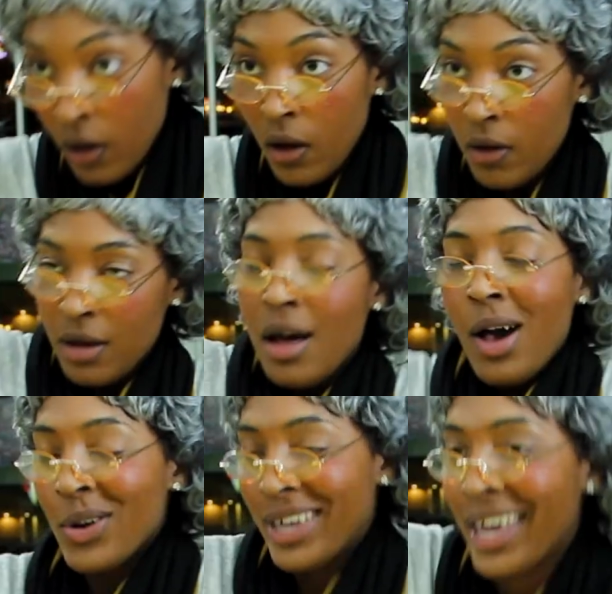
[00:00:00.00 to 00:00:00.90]
Oh,
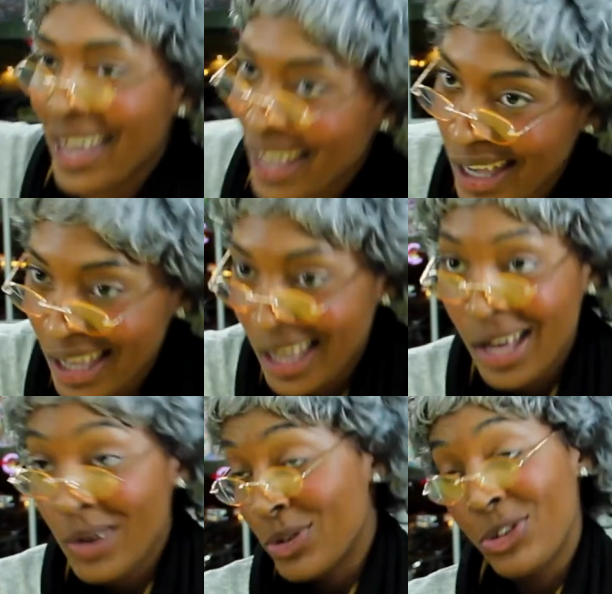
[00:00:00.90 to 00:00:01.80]
okay.
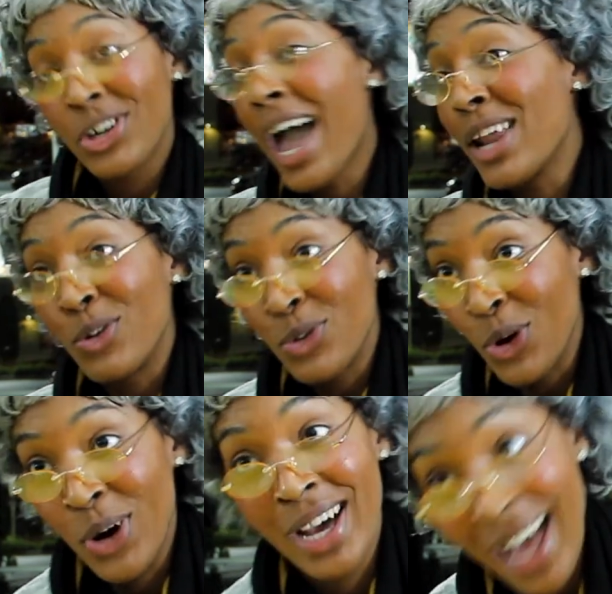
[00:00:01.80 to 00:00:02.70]
Well, sugar, I don't
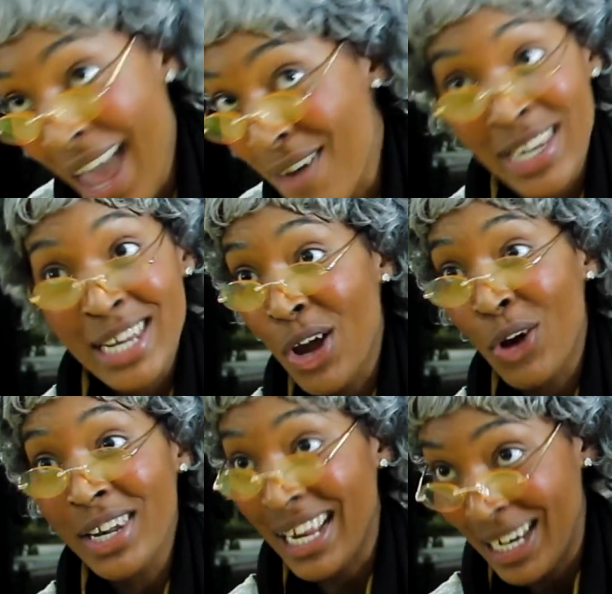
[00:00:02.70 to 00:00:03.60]
know. I haven't eaten
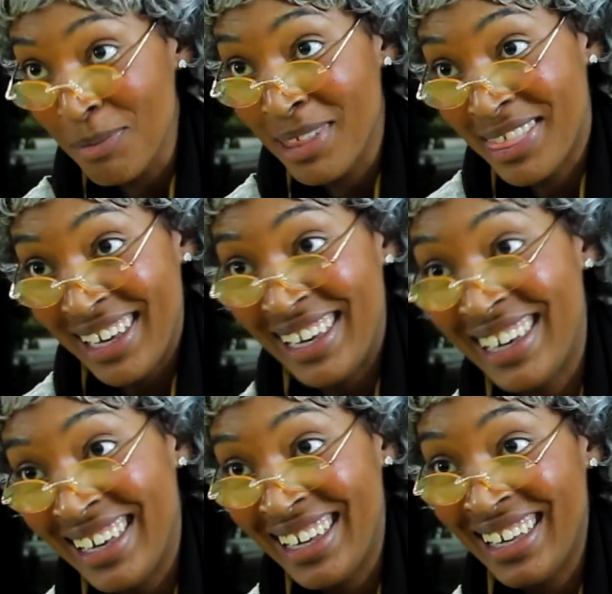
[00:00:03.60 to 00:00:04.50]
all day. Let me think.